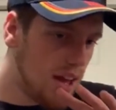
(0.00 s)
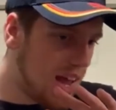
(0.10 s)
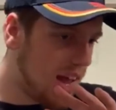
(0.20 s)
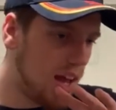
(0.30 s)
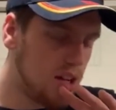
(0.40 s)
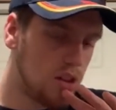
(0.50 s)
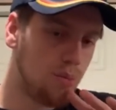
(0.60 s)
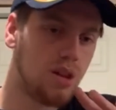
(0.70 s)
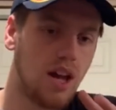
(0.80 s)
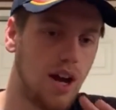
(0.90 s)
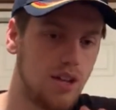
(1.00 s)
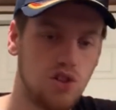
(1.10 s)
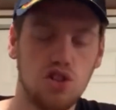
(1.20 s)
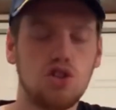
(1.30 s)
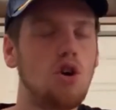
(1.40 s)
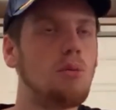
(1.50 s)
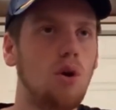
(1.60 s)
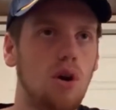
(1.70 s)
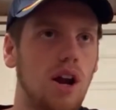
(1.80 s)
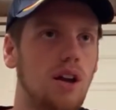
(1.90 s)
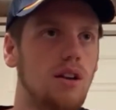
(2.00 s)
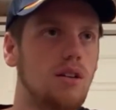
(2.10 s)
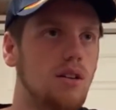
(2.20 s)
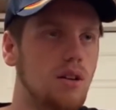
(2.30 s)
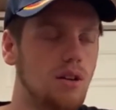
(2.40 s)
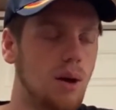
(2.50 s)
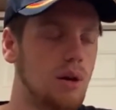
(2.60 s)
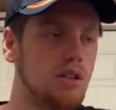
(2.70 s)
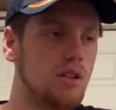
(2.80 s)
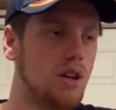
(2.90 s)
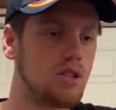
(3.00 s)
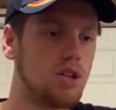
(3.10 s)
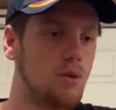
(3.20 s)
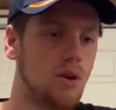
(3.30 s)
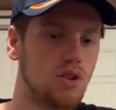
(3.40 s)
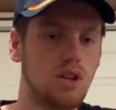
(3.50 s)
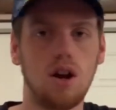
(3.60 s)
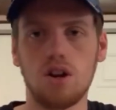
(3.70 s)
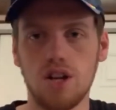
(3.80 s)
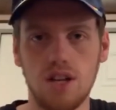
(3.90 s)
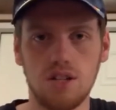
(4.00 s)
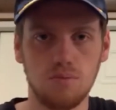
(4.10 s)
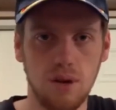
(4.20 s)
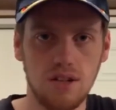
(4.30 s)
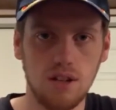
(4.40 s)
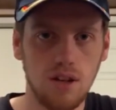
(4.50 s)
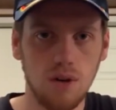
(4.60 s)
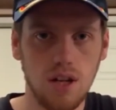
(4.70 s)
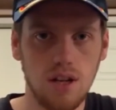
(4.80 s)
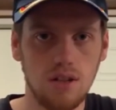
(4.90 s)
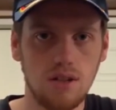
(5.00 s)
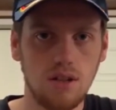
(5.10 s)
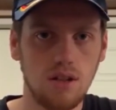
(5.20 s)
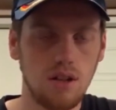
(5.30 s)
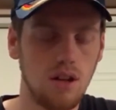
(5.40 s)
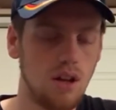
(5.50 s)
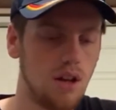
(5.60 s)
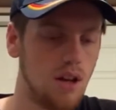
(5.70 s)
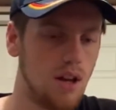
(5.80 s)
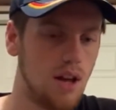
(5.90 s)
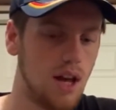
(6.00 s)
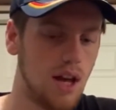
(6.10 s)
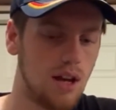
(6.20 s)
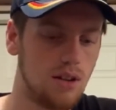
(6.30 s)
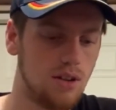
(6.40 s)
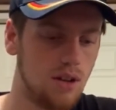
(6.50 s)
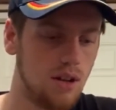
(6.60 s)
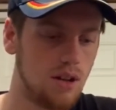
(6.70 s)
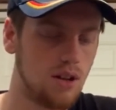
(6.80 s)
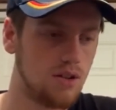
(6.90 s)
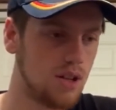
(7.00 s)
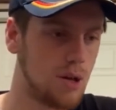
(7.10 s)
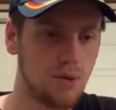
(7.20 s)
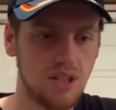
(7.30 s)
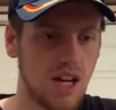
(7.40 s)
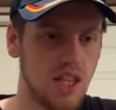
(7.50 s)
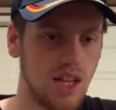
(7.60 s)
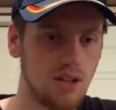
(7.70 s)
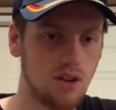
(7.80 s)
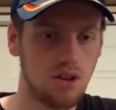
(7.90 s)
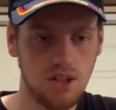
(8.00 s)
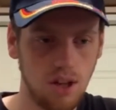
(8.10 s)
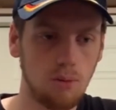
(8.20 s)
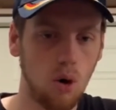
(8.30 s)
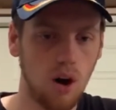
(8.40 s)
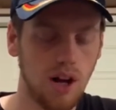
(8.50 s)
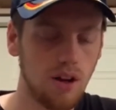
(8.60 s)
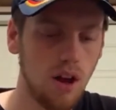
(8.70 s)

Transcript: And the plot is just so boring. I mean, a slow motion car chase is basically what it is. And then there's a couple side things that are still boring.